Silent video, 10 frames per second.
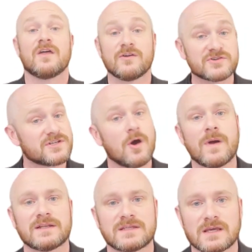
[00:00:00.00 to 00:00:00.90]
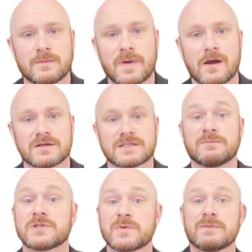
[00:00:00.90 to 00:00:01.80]
There's no end to the comparison
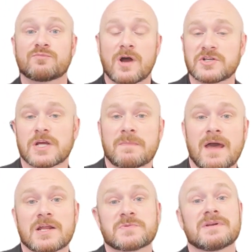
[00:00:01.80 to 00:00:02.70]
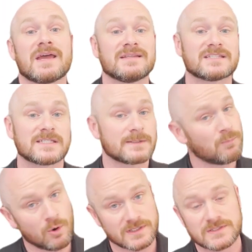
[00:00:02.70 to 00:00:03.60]
between project management and
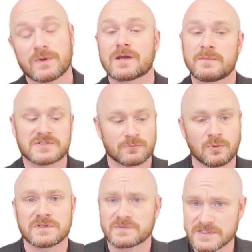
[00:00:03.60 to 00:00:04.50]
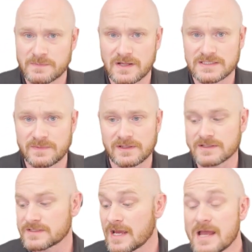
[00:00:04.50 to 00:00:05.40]
sports when it comes to roles and
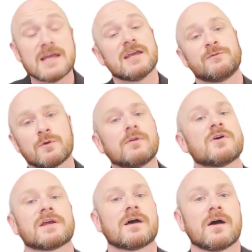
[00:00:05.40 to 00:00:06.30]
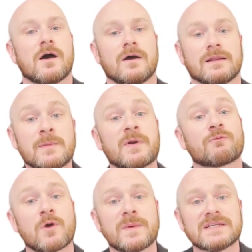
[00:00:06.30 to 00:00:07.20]
responsibilities. If you were to look at an Olympic
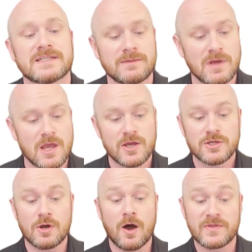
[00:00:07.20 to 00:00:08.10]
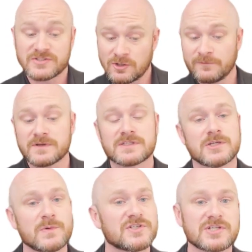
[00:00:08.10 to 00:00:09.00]
rowing team, on the surface, you
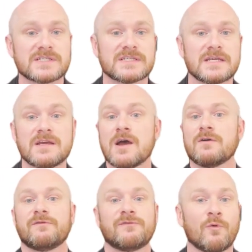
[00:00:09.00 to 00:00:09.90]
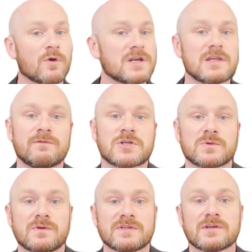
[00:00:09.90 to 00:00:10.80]
would just see 4
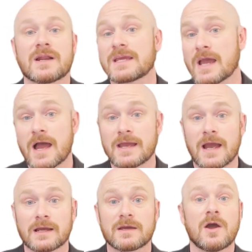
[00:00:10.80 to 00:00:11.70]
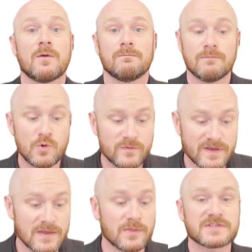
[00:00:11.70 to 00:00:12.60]
individuals on a kayak moving
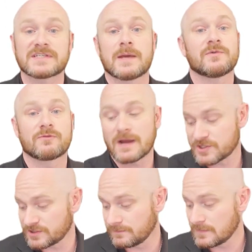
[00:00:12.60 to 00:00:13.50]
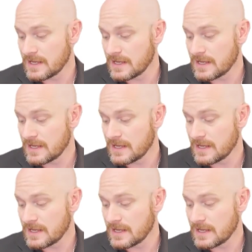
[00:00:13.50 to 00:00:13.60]
in the same direction.